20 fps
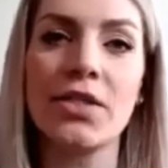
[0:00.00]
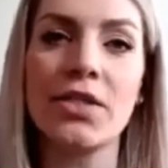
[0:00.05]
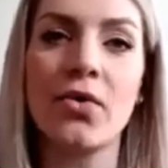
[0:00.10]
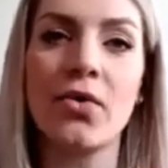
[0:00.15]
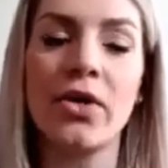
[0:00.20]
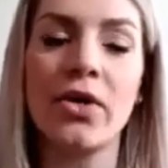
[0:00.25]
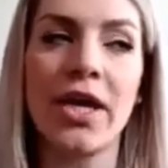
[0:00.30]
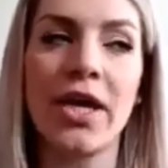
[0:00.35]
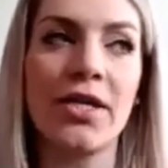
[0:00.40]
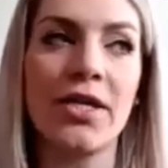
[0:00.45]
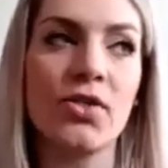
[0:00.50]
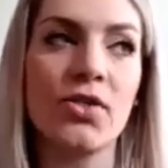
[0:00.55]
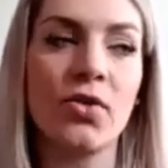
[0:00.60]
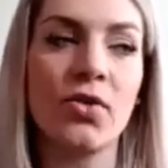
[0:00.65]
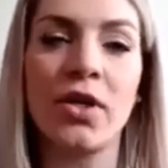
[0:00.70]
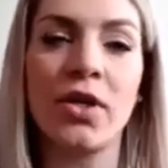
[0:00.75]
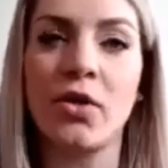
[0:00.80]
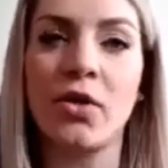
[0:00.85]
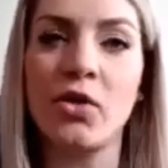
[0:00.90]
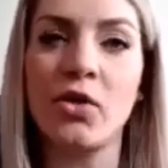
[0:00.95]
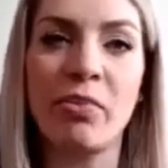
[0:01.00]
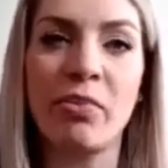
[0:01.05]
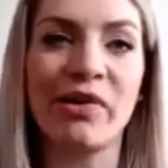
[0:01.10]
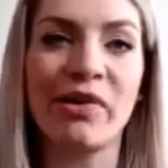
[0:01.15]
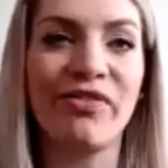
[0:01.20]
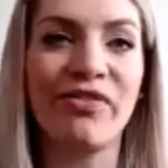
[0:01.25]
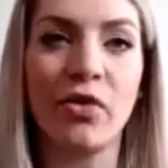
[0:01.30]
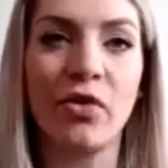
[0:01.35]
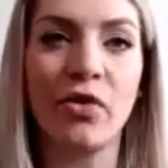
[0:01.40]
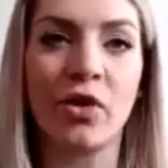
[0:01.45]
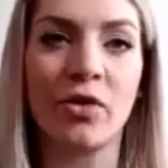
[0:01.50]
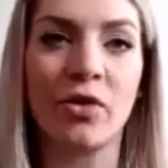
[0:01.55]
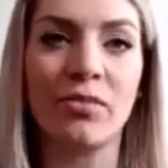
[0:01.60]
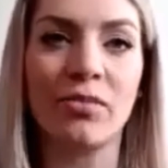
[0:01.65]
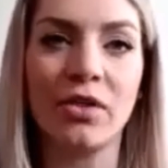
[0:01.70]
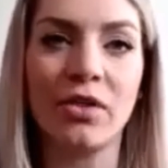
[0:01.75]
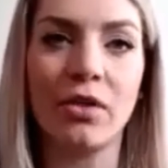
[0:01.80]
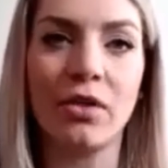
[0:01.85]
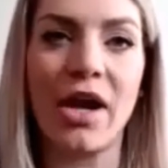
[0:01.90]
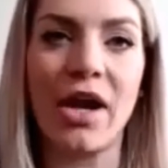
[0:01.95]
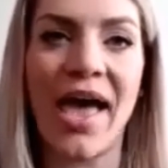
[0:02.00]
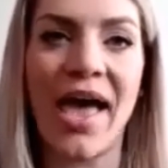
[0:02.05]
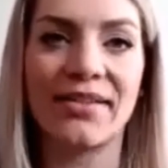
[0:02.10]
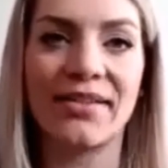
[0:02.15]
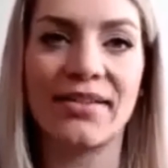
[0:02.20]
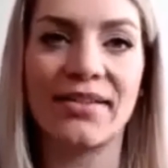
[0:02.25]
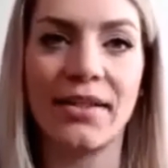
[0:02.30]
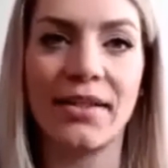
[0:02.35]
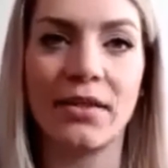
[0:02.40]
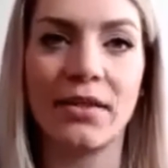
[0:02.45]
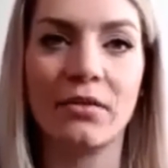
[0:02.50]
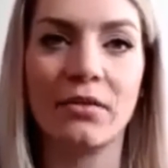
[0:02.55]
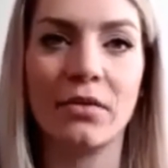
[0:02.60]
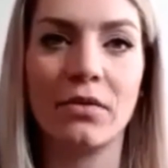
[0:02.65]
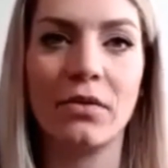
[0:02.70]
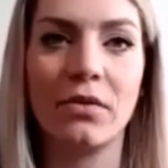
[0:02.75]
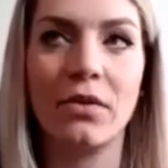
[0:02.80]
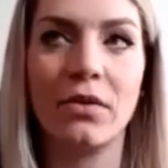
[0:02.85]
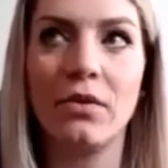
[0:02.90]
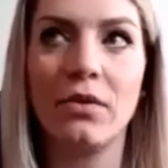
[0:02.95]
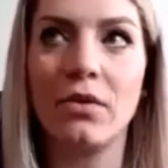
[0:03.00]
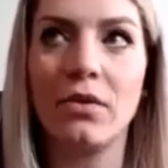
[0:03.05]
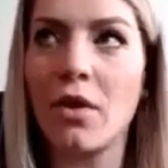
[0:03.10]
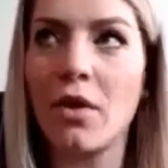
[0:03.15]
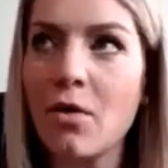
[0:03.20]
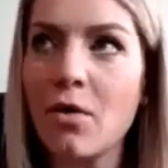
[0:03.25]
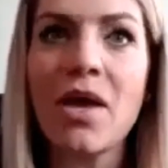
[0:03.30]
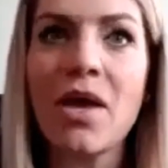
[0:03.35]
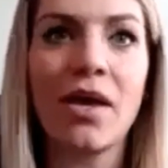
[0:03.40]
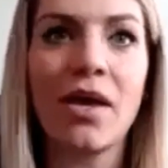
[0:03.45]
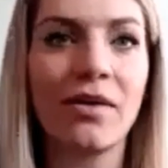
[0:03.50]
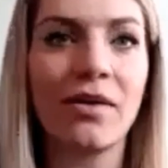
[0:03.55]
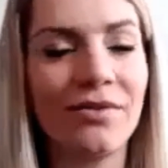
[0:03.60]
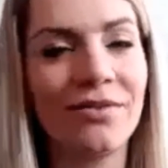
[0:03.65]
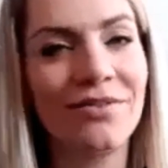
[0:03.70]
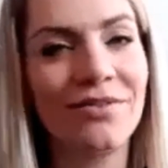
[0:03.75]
Okay, so now you perform. You're acting. No, man.